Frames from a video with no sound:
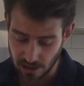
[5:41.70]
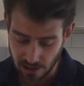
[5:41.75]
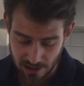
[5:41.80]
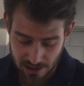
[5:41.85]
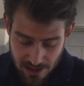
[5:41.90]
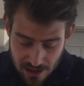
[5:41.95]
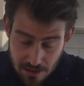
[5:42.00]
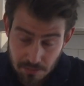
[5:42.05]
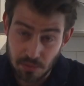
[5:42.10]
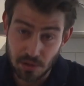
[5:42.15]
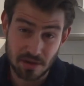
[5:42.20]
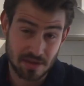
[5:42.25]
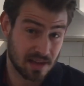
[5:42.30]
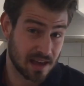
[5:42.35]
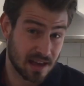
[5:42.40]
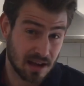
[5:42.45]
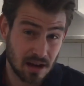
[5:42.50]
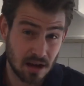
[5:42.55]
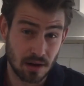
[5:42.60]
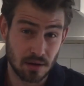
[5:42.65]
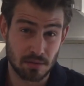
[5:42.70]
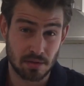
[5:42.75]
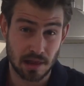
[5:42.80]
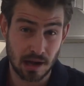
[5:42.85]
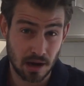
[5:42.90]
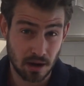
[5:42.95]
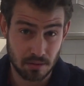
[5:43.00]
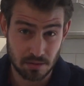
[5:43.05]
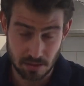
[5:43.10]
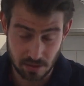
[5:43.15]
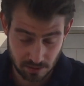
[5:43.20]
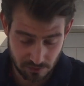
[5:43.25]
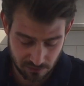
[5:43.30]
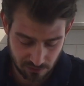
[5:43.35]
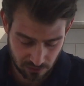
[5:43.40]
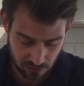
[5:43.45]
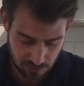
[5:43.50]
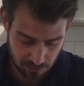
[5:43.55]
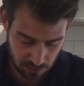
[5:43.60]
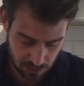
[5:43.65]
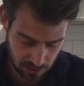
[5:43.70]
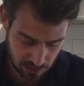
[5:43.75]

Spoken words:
like it because it includes loads of the fibre,